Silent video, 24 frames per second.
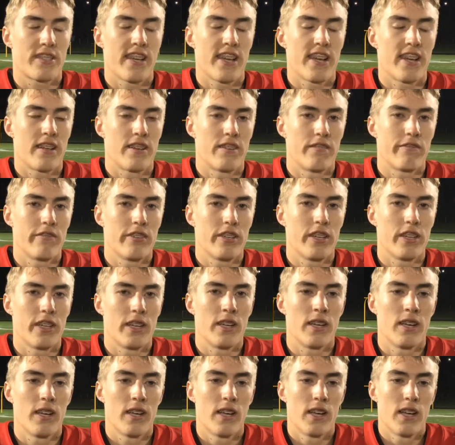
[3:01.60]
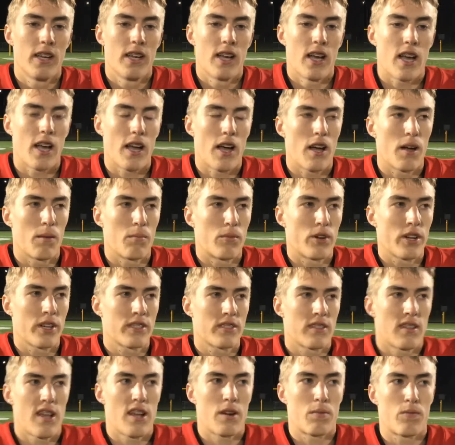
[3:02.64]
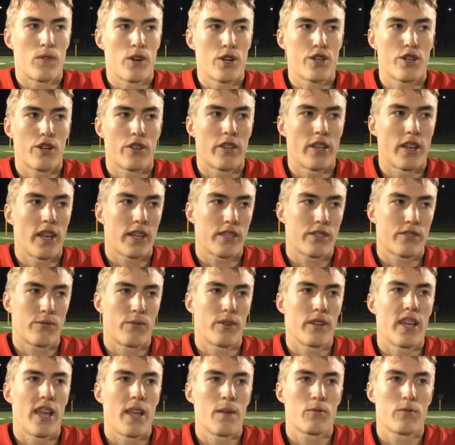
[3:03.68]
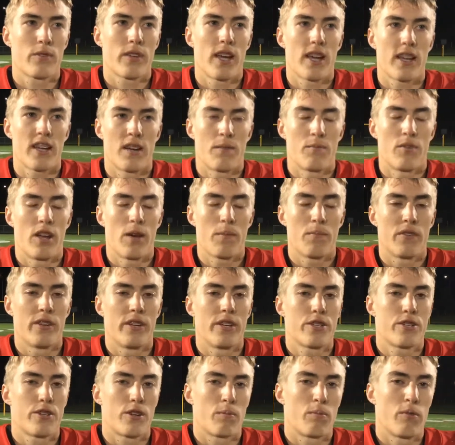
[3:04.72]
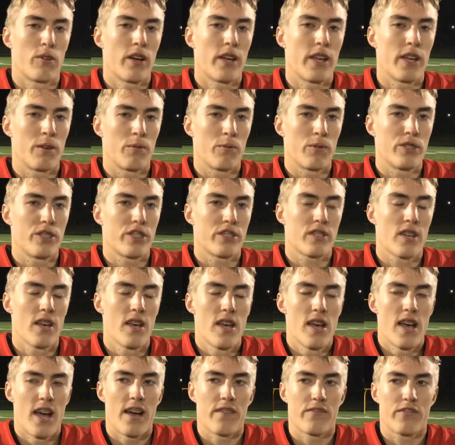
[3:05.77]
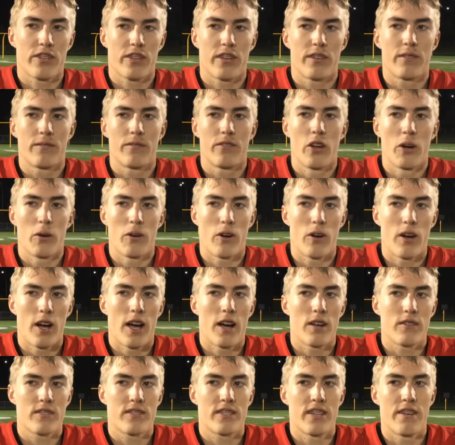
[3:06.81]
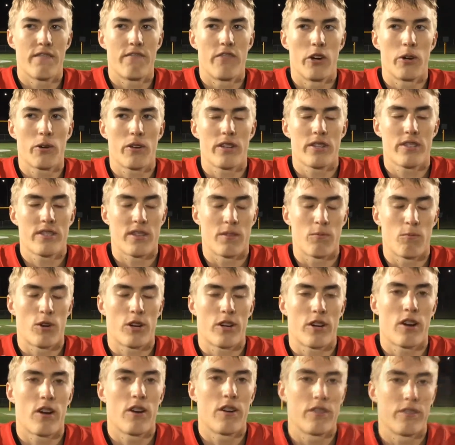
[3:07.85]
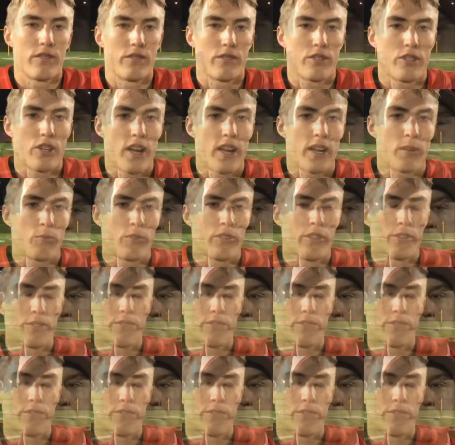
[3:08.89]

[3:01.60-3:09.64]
staying undefeated, brings a lot of pressure on the next 3 games we got coming up in district play, and we just have to go out, stay focused, and work hard and try and win.